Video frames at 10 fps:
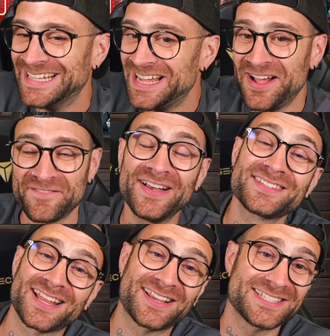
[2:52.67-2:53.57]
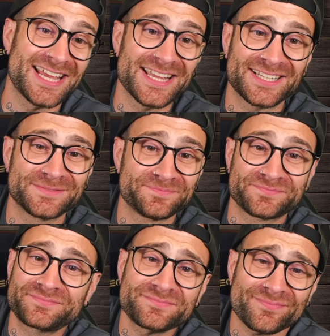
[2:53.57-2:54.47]
First, because
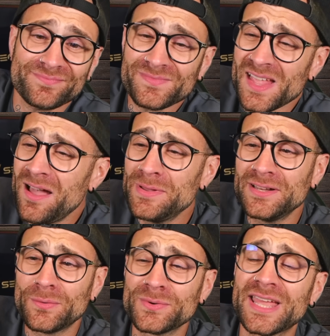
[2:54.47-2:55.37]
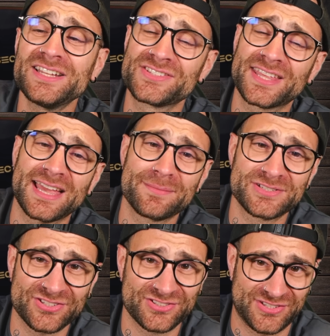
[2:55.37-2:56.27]
I mean, we'll get into the game in
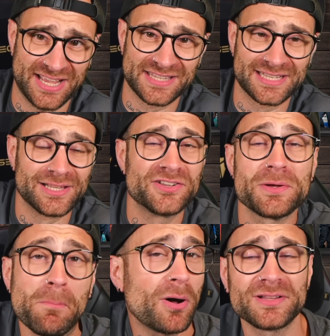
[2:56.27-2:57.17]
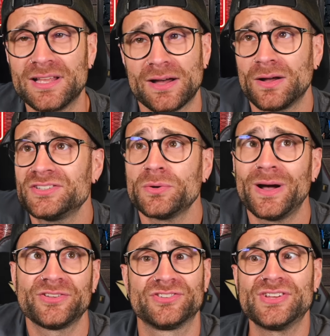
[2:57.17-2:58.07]
just a second then. Look, I don't know what
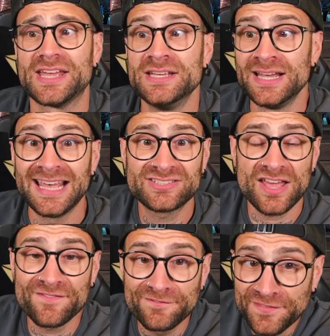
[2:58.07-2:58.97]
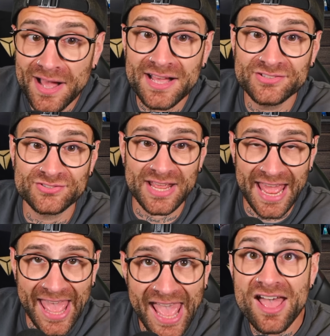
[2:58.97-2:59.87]
else to say. It's their first
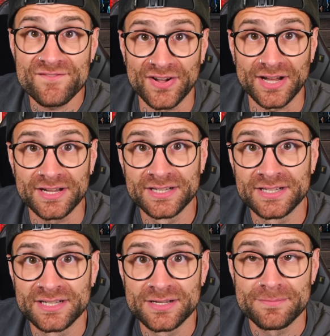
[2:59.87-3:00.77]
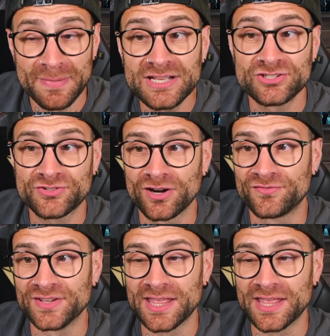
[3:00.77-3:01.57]
ever major trophy.